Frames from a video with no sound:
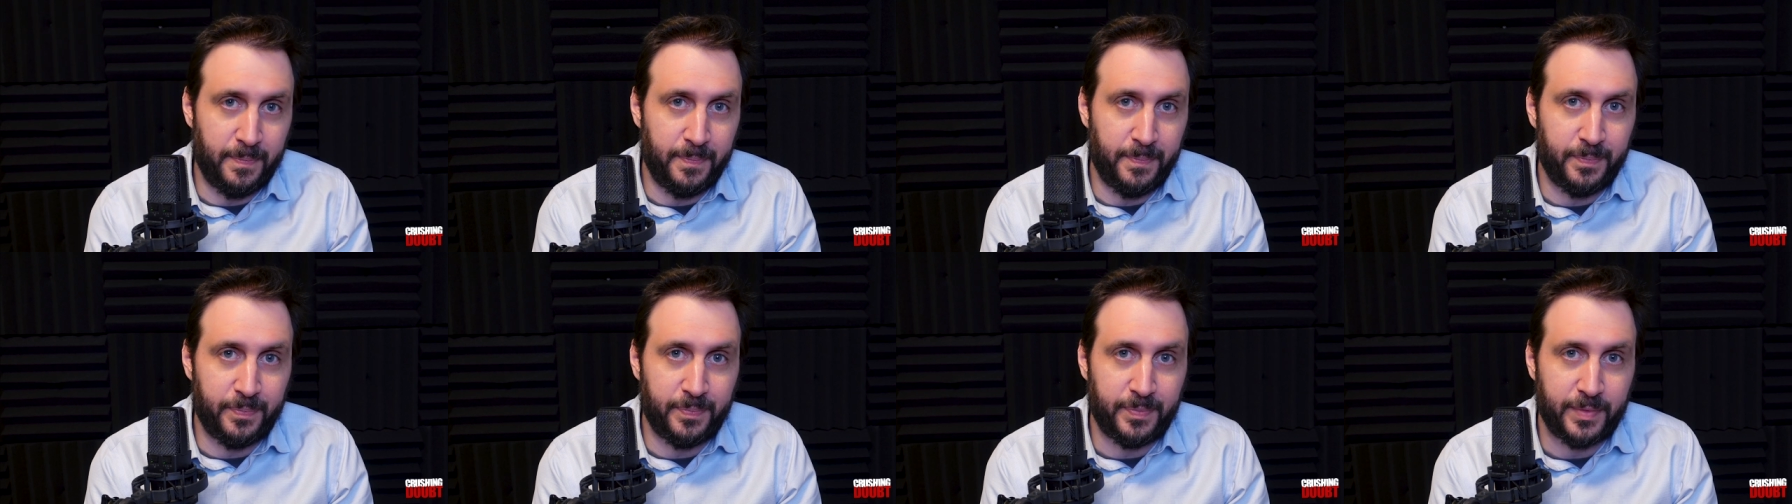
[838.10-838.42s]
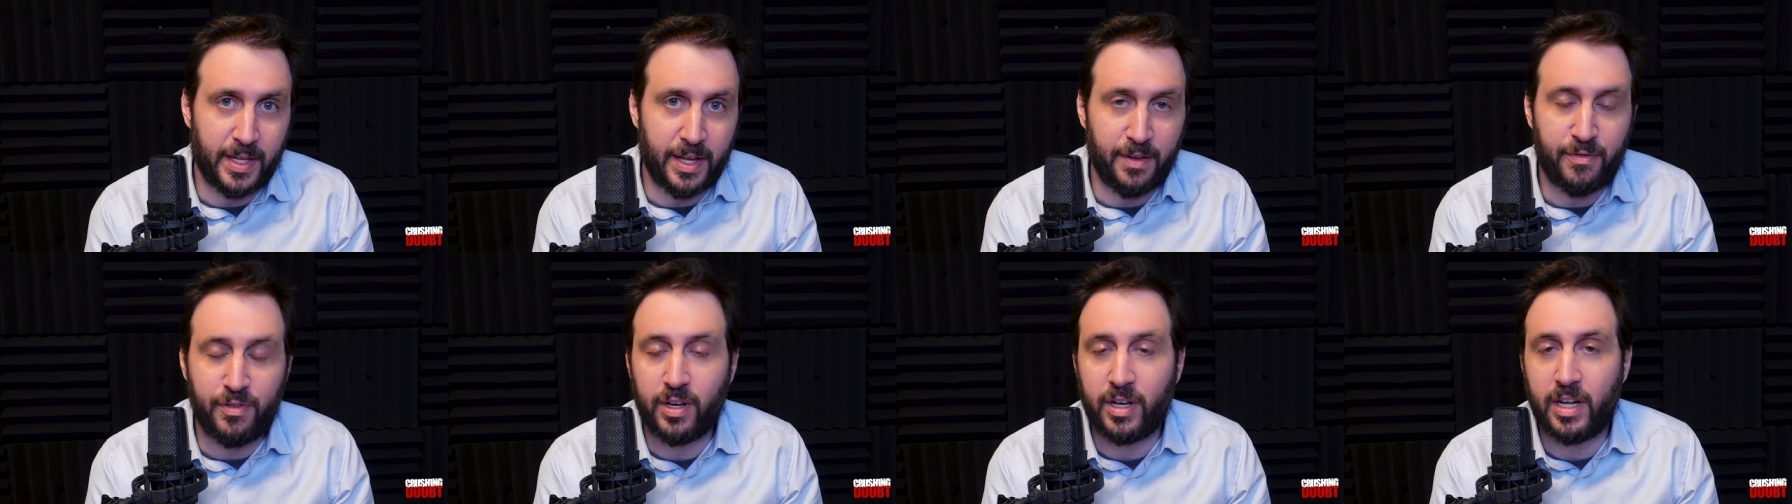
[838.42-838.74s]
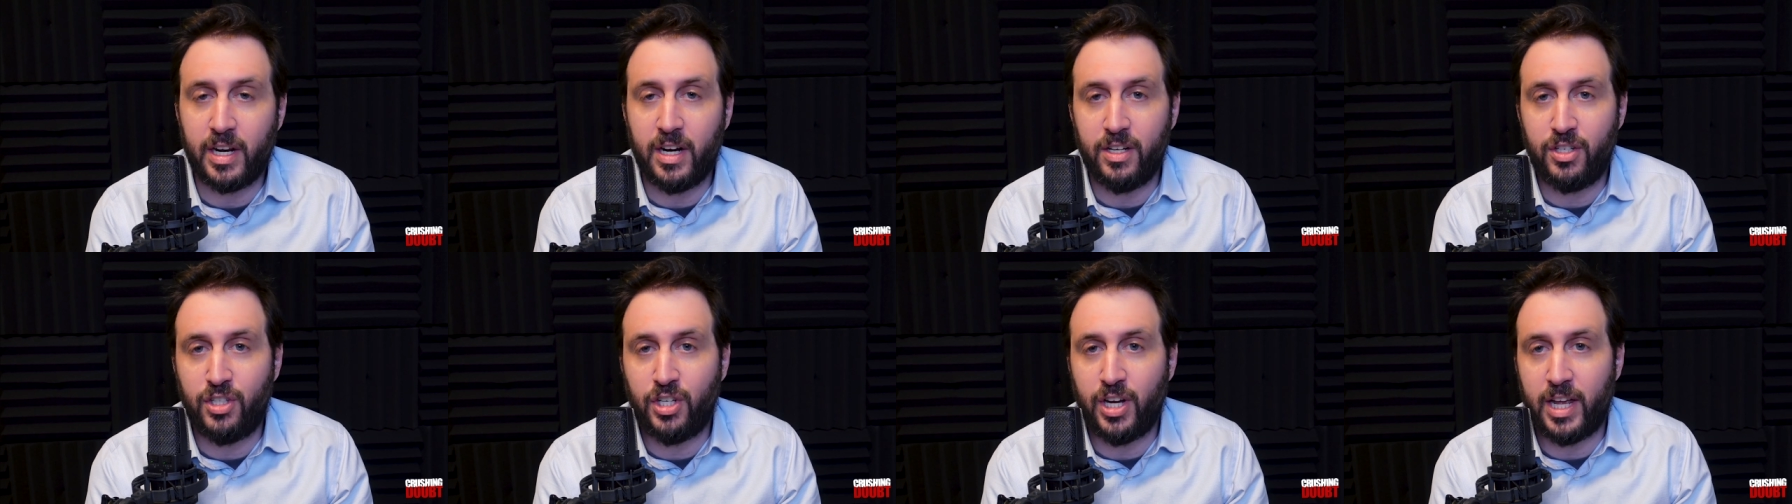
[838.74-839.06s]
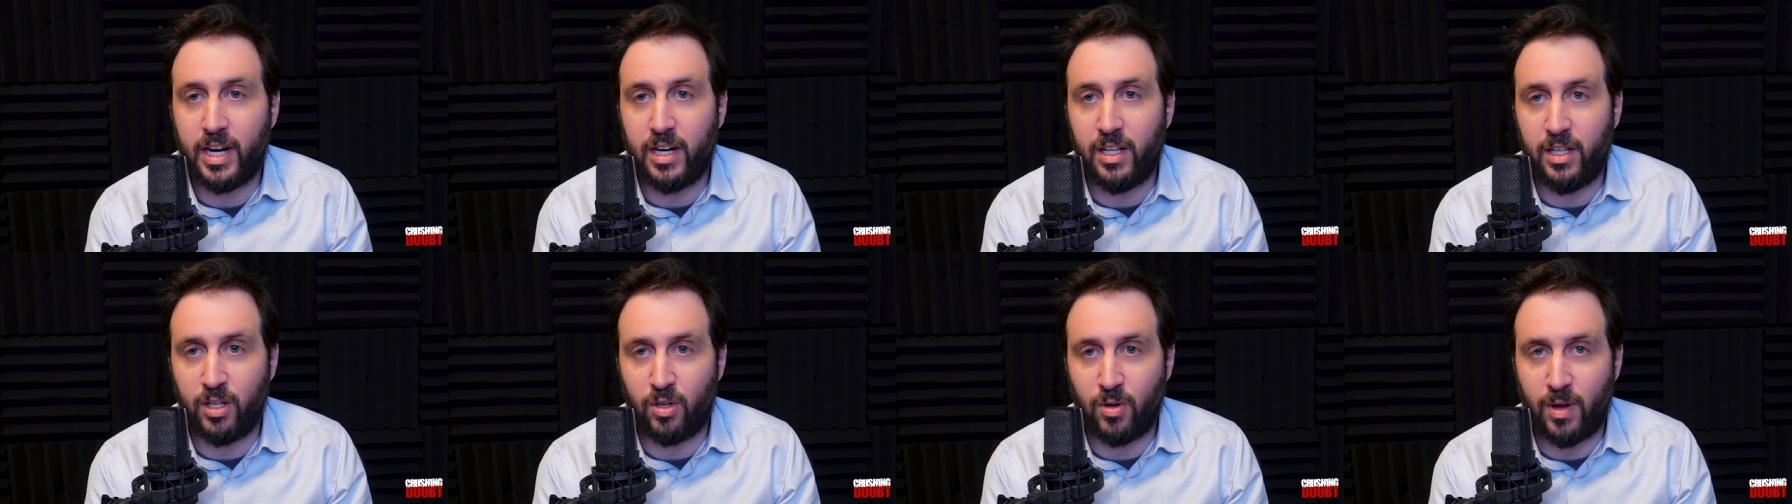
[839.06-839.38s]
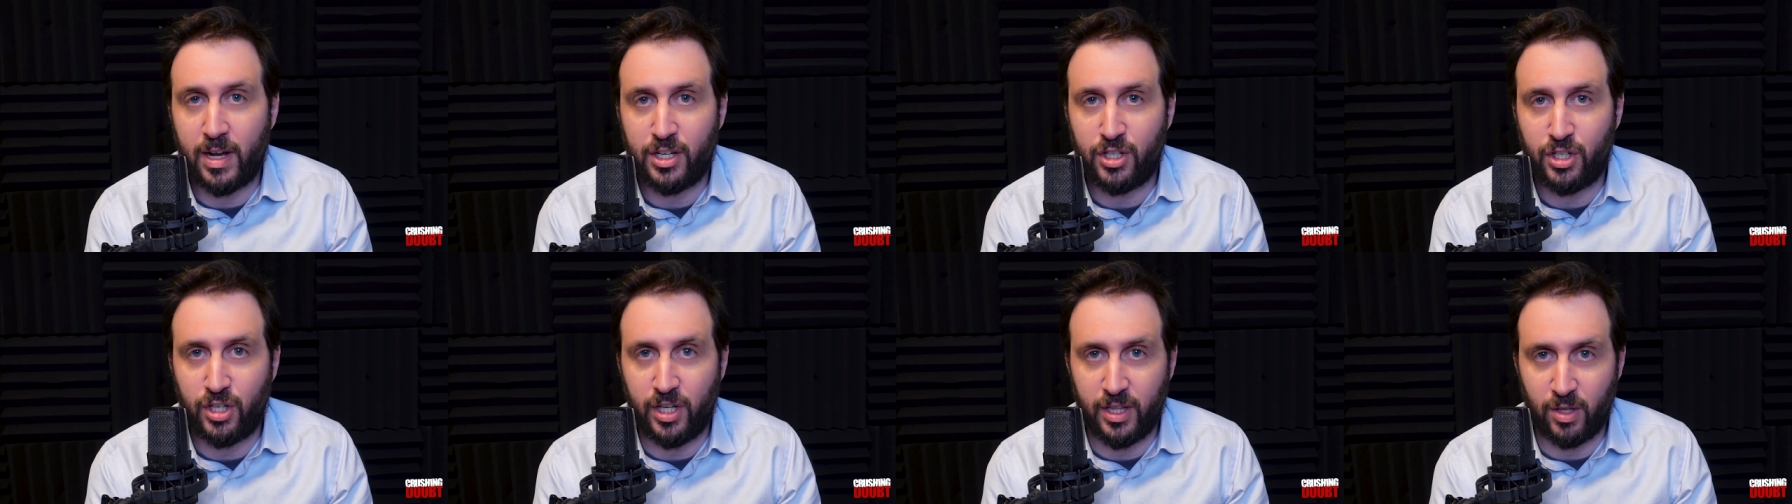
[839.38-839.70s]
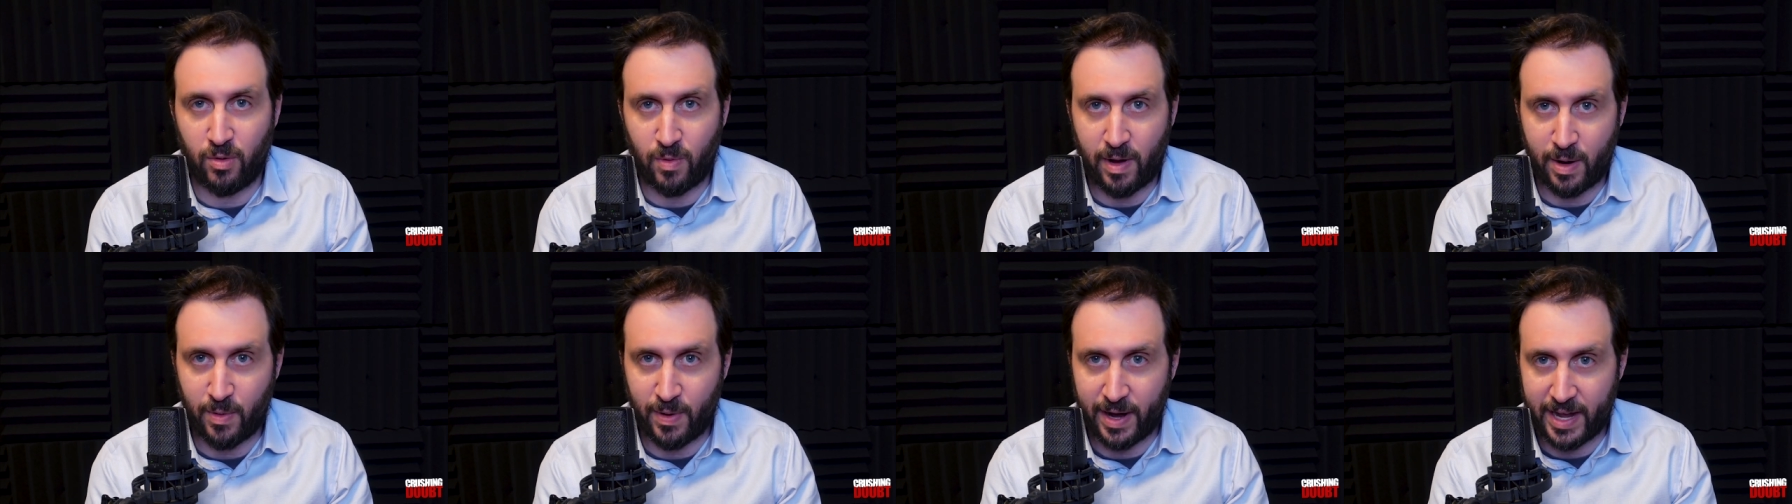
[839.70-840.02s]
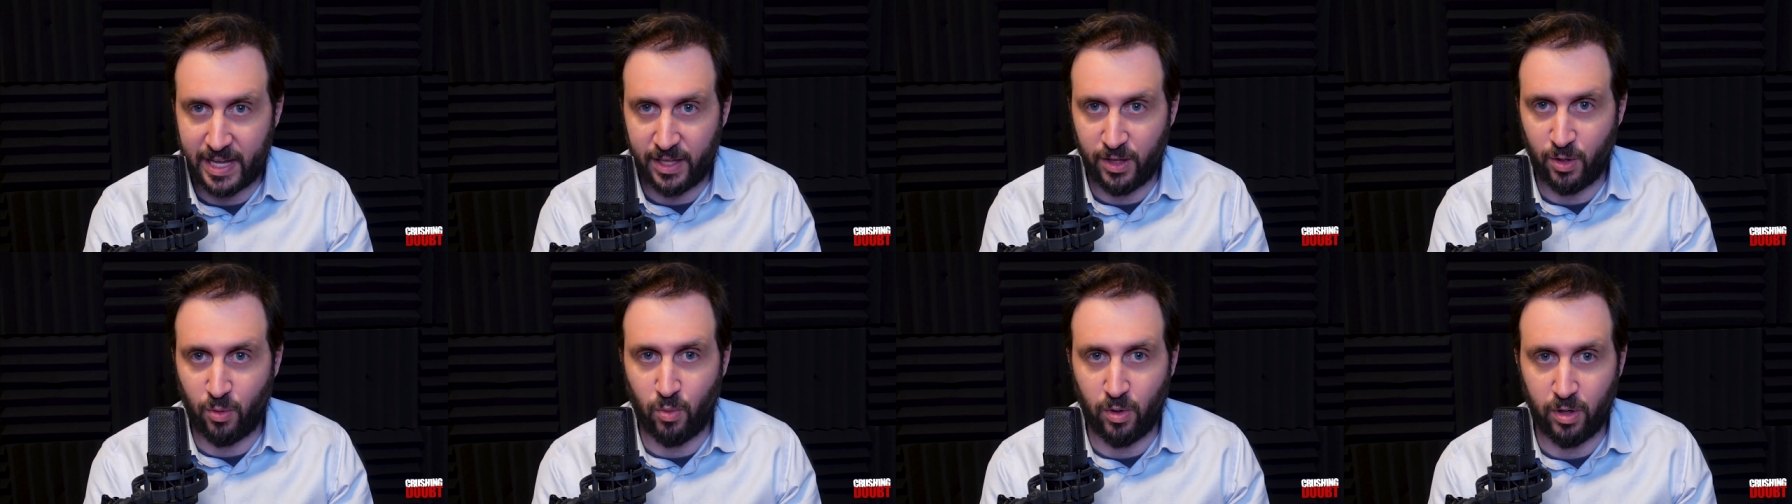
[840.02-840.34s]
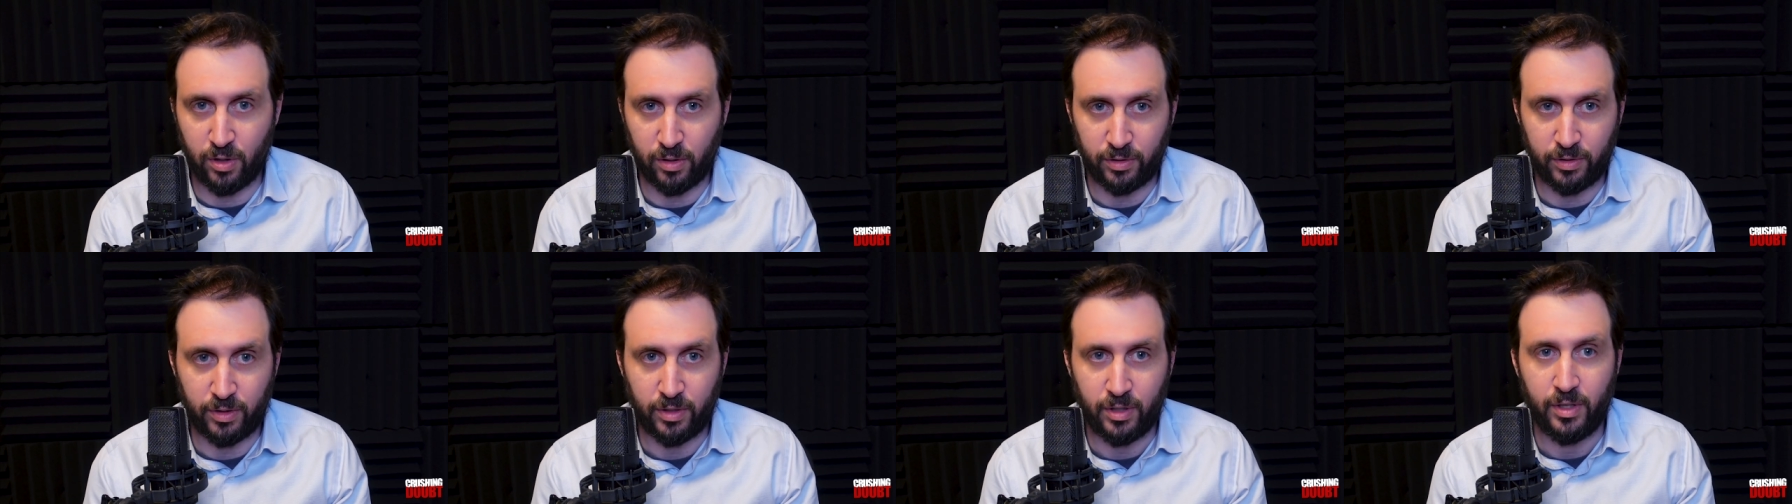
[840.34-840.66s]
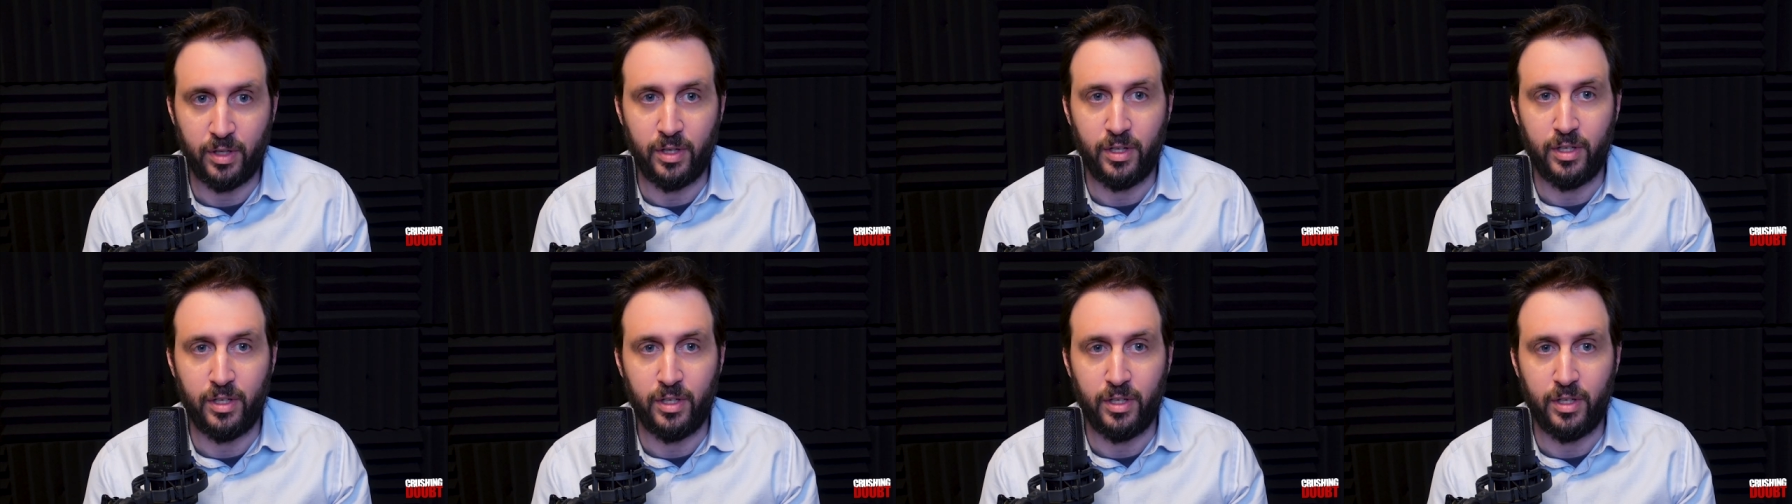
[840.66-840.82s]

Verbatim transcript: if you're going to channel aggression in the right way in the world,